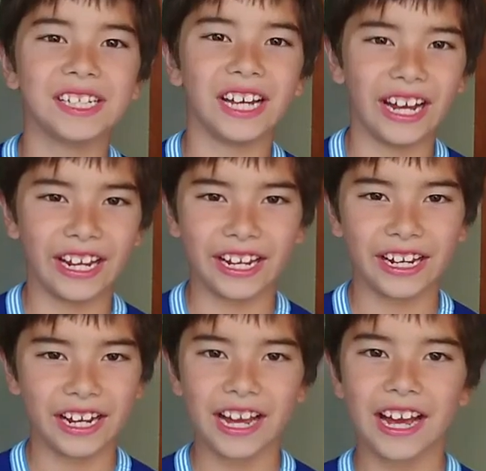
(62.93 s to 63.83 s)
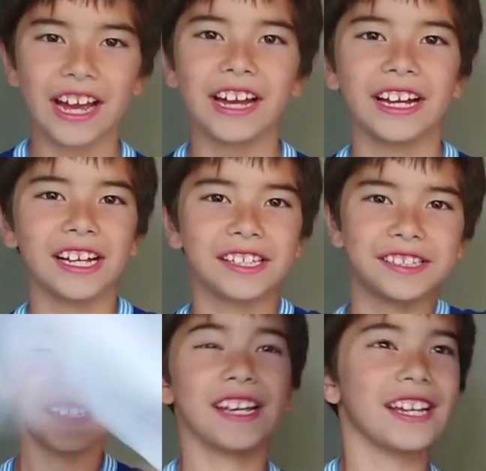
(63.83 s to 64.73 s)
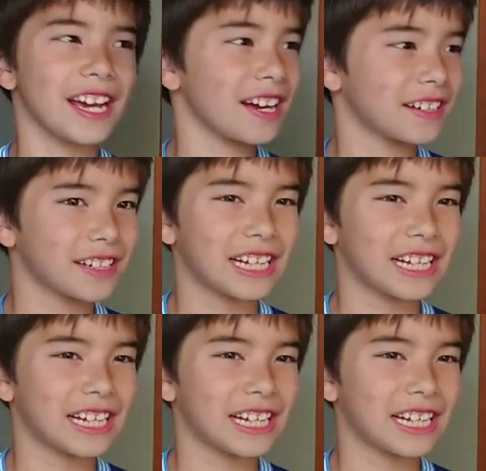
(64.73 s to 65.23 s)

a like. See ya!